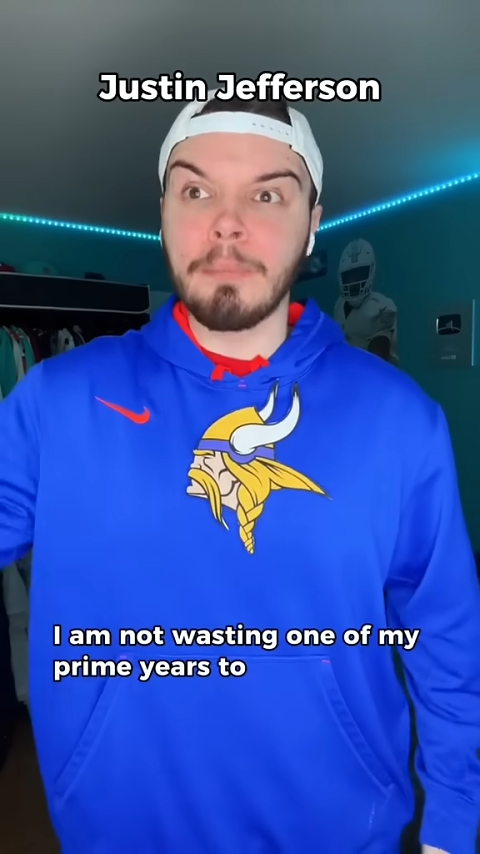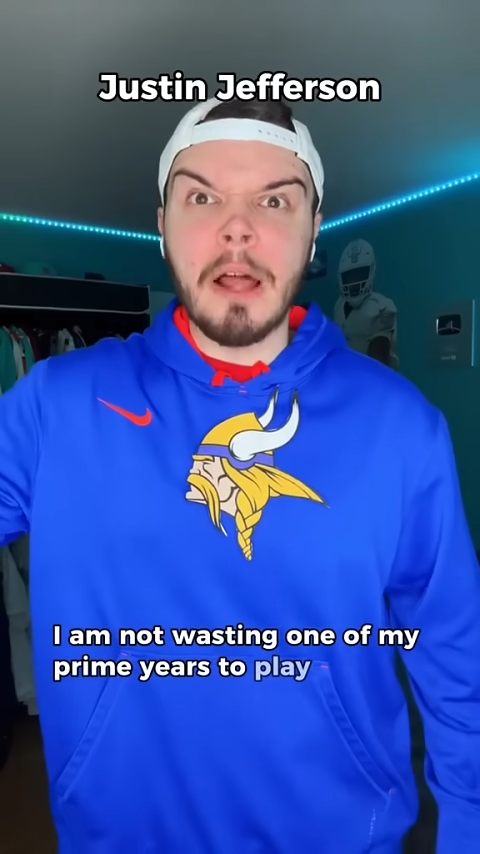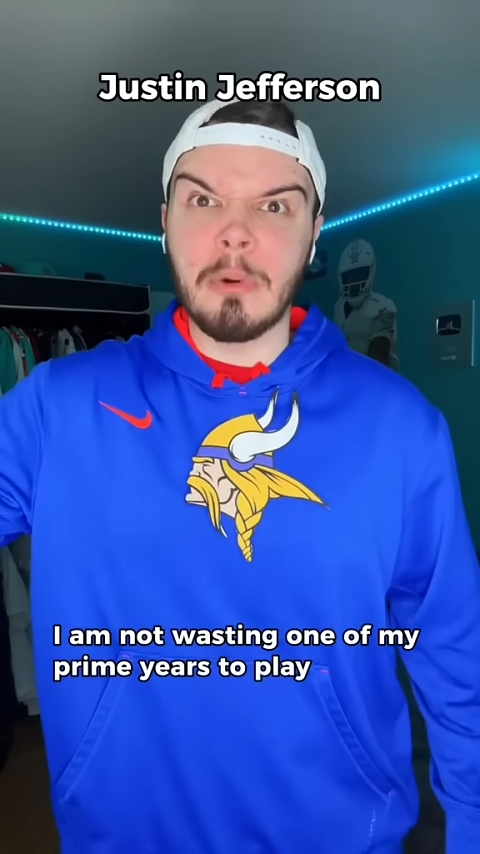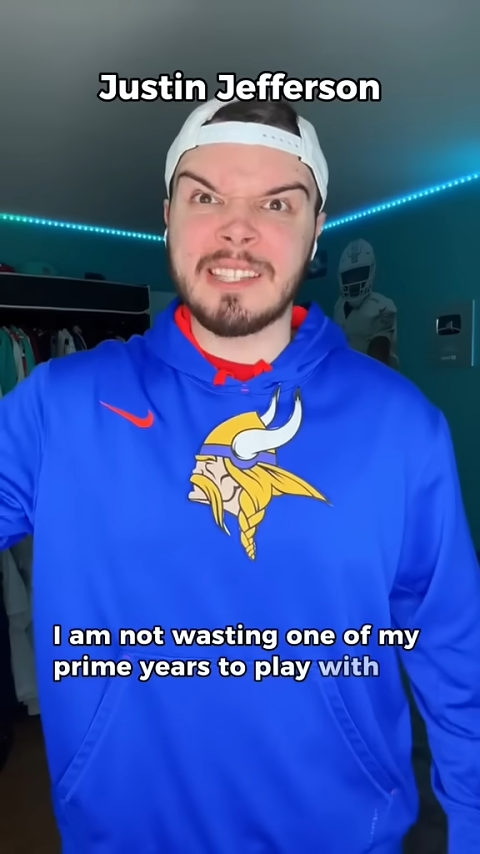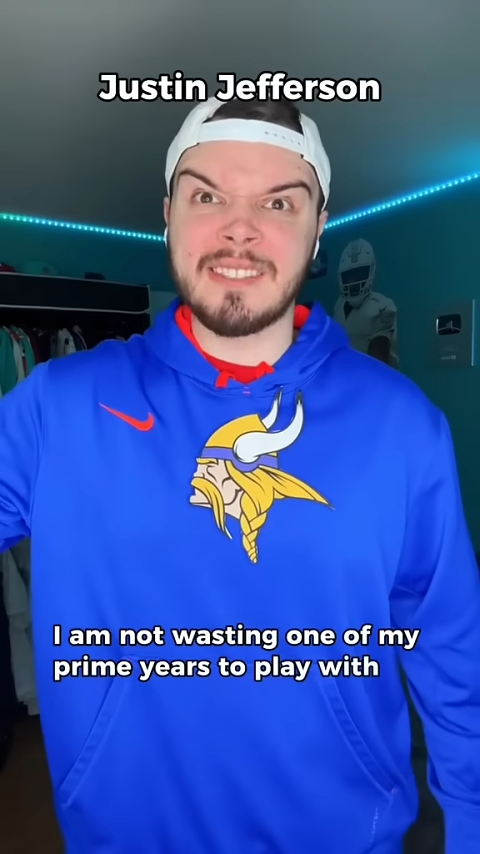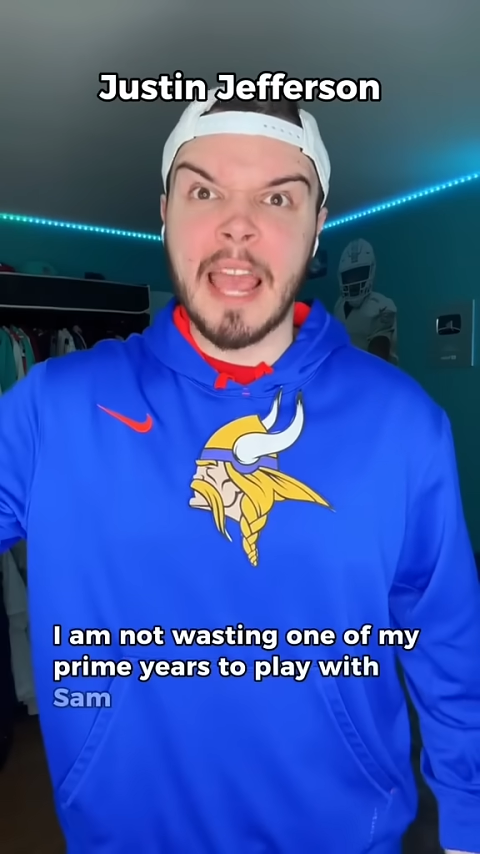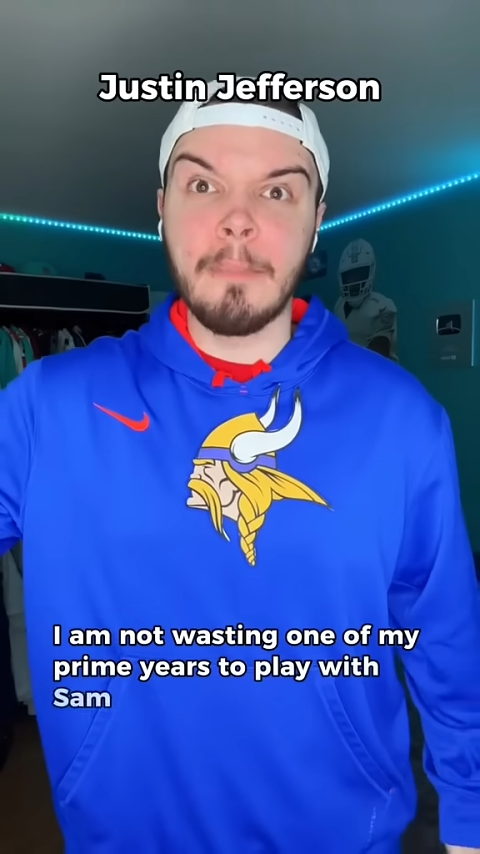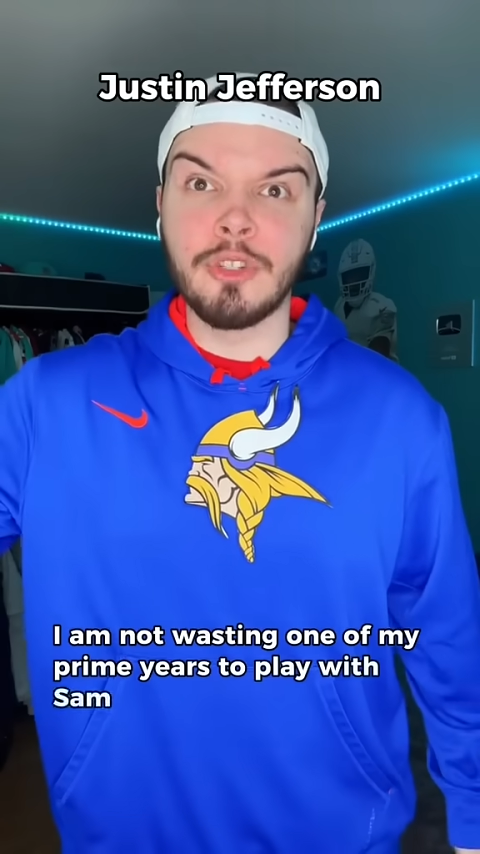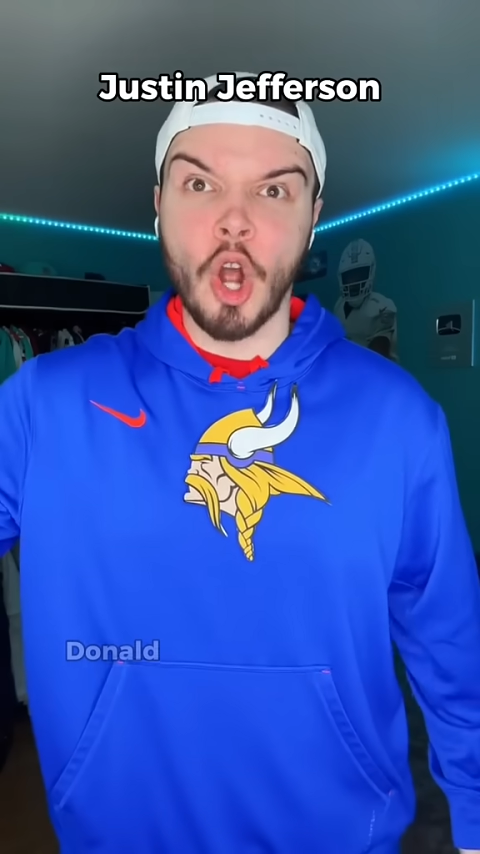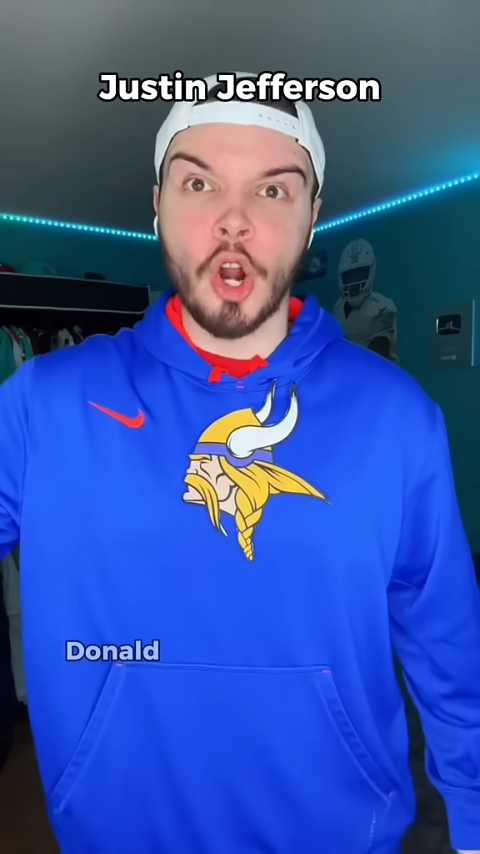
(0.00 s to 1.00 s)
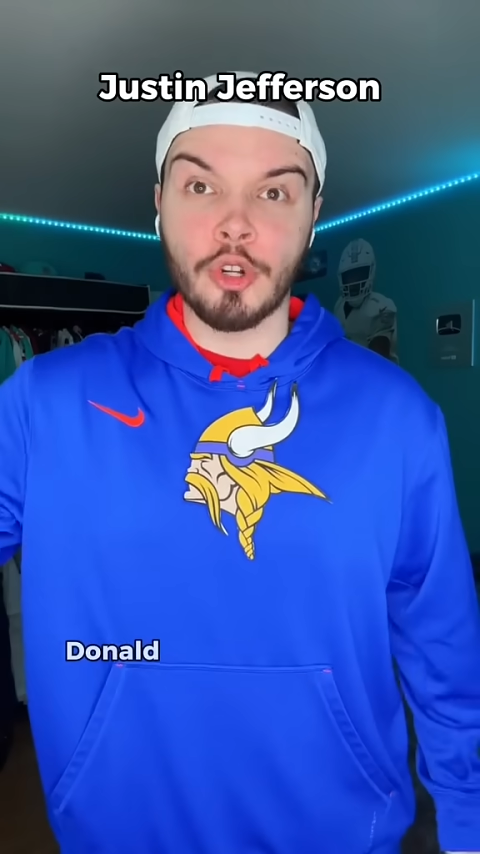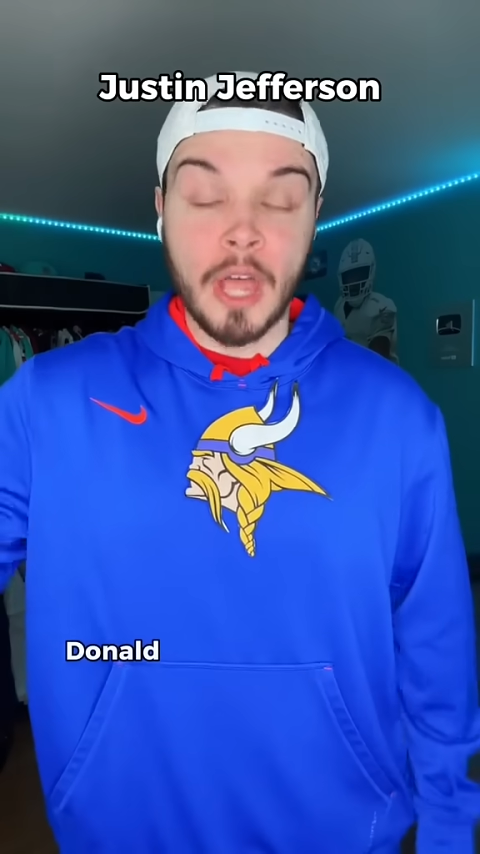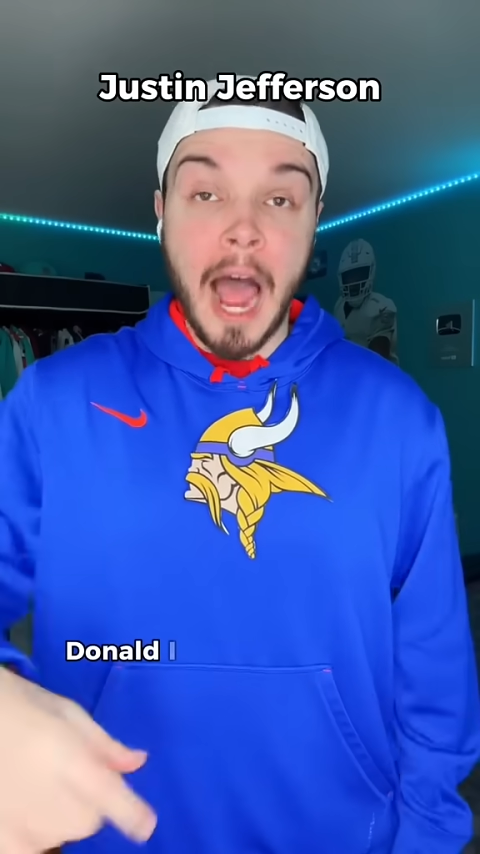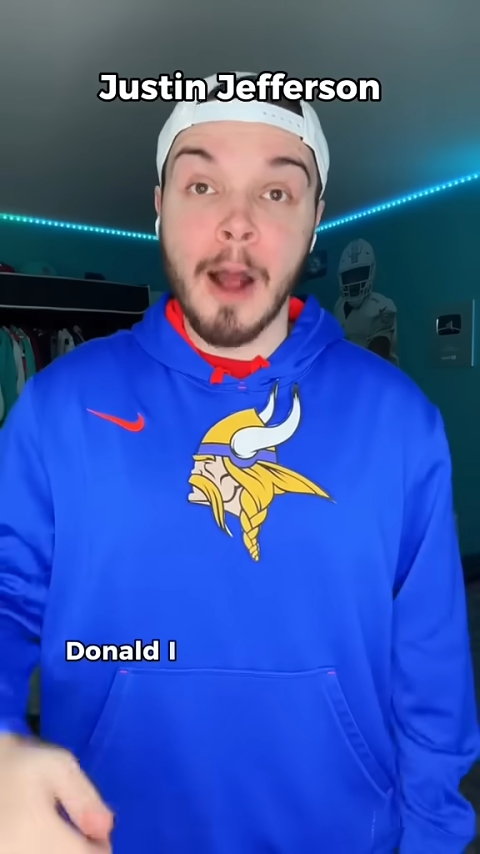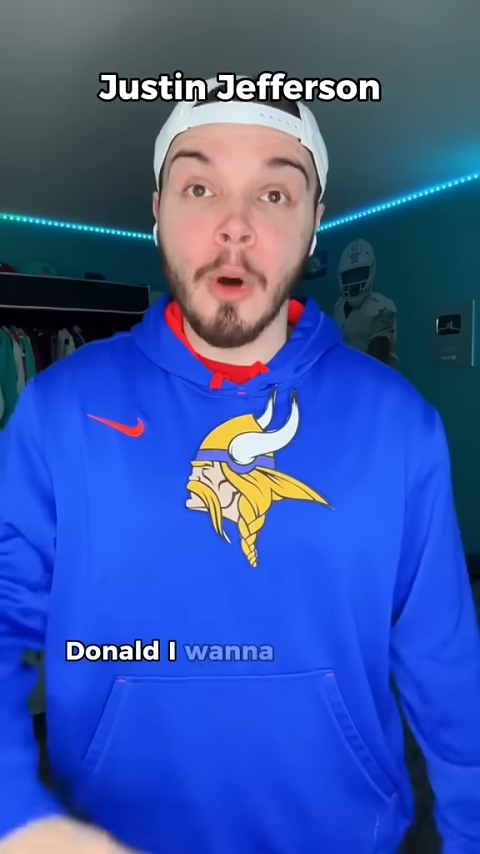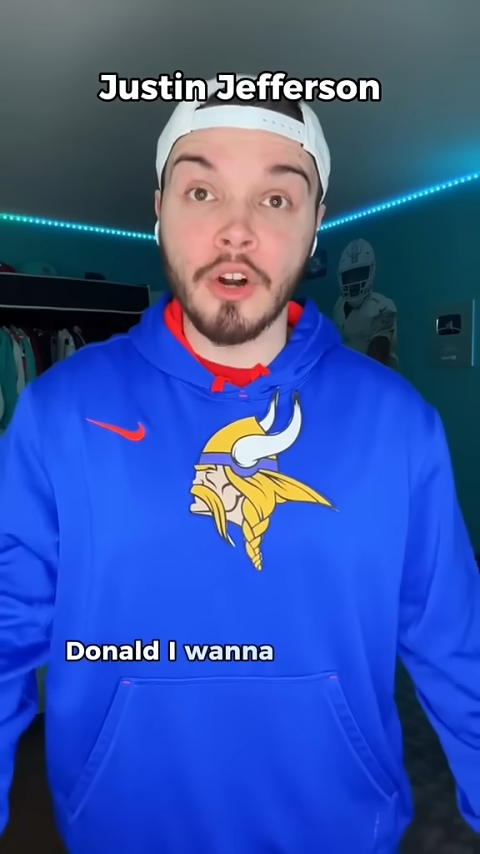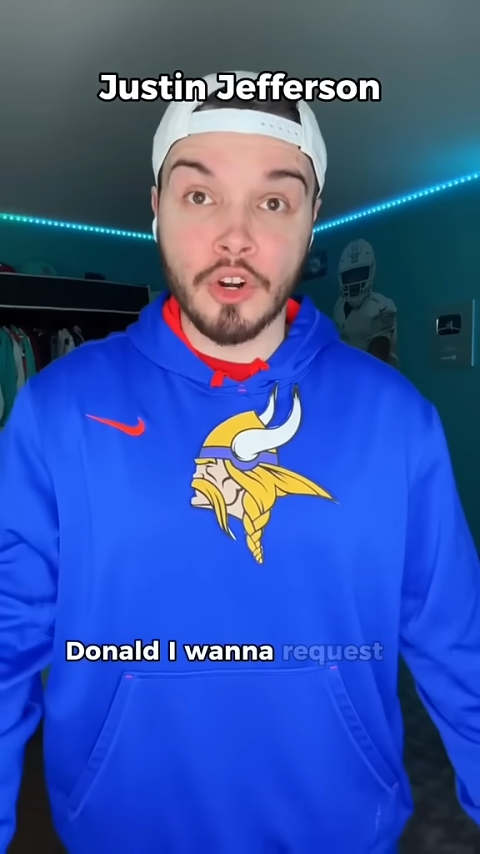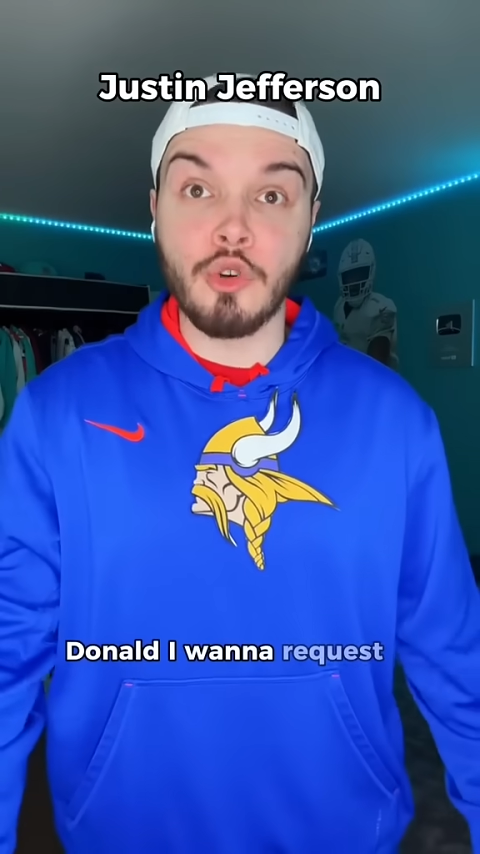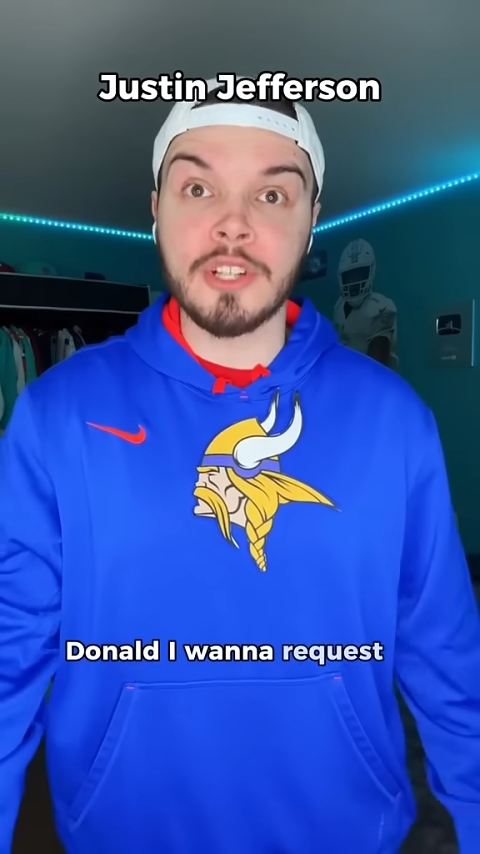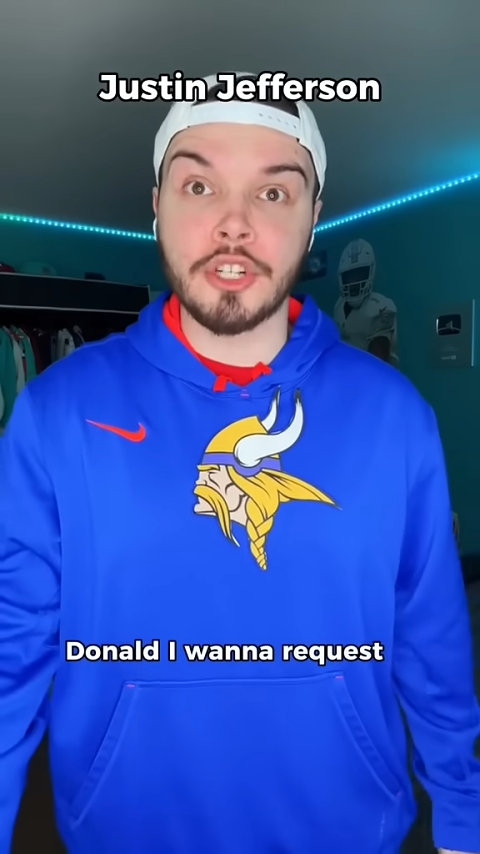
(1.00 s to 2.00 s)
with Sam Darnold. I want to
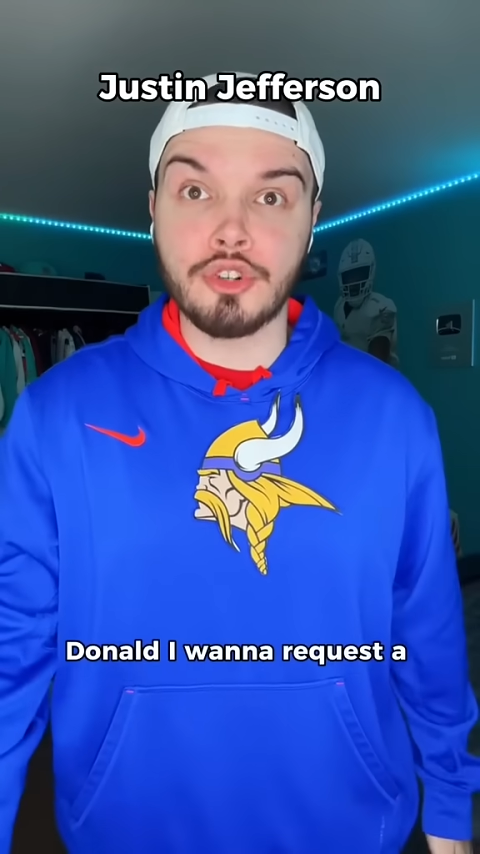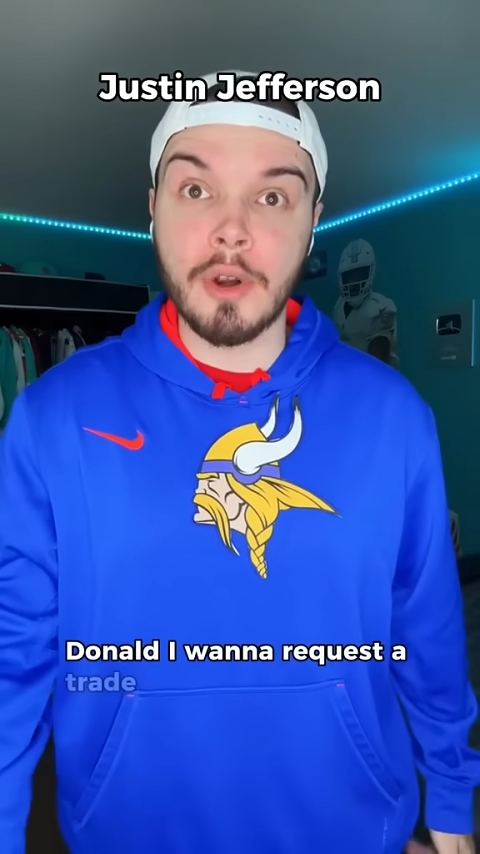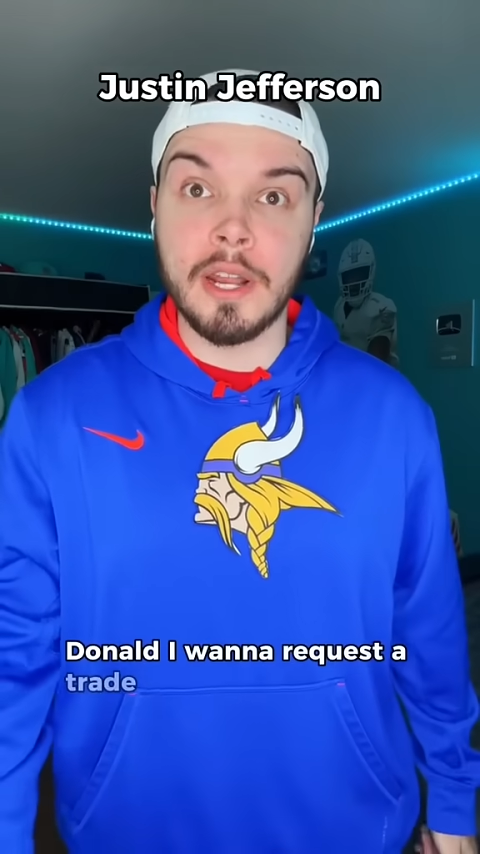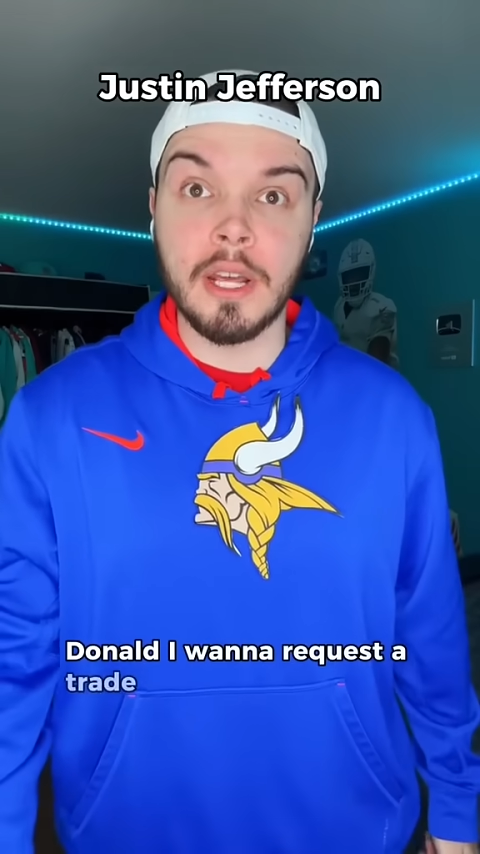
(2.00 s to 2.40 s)
request a trade.